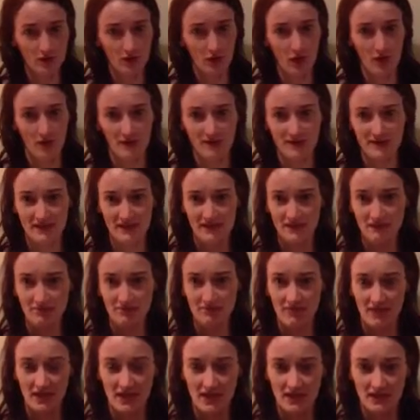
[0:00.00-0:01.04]
crops,
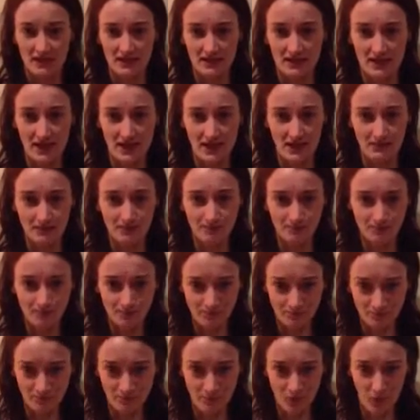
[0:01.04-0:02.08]
because they
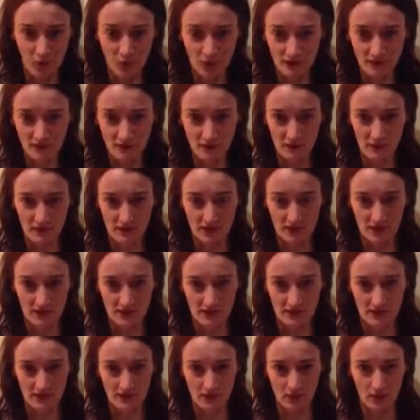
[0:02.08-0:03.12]
pull so much out of
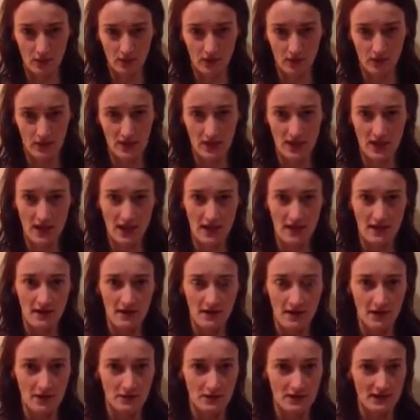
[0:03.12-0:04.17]
the soil,
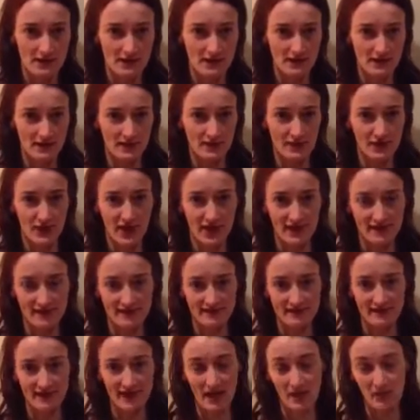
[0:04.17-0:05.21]
you need to
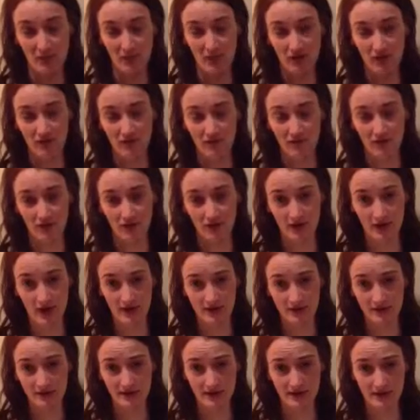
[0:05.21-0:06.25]
inject chemical
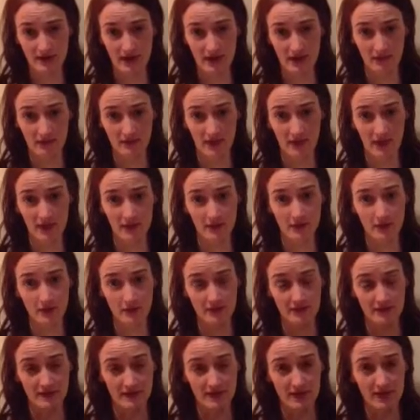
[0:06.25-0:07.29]
fertilizers. And if any of you
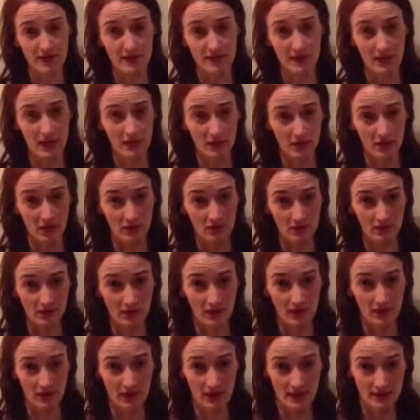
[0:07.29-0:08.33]
have seen a chemical
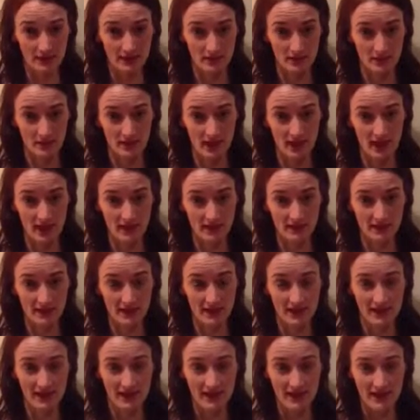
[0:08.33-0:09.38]
fertilizer plant,
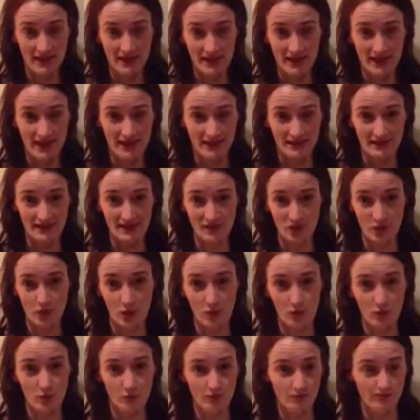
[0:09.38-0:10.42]
it has its
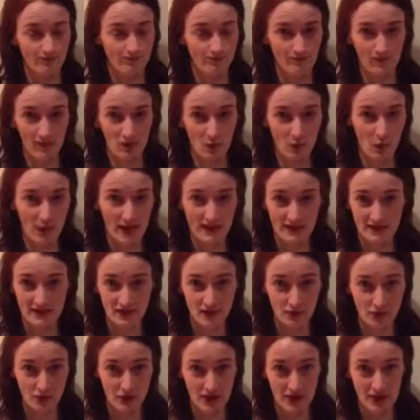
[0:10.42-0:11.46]
own waste
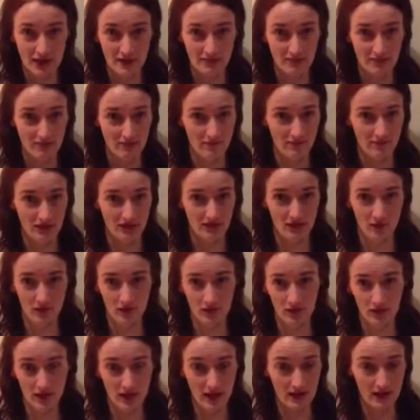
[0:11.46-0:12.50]
stream, its
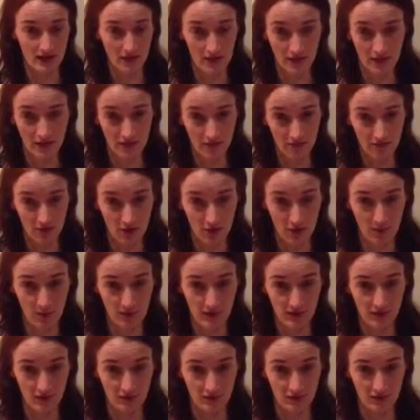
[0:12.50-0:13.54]
own
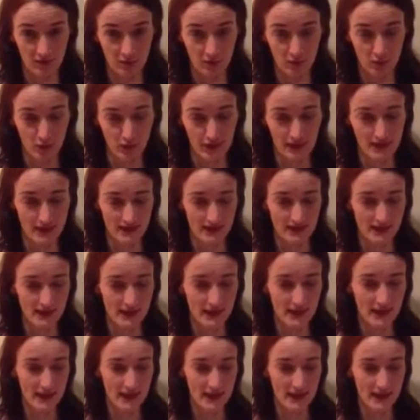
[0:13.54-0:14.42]
environmental footprint.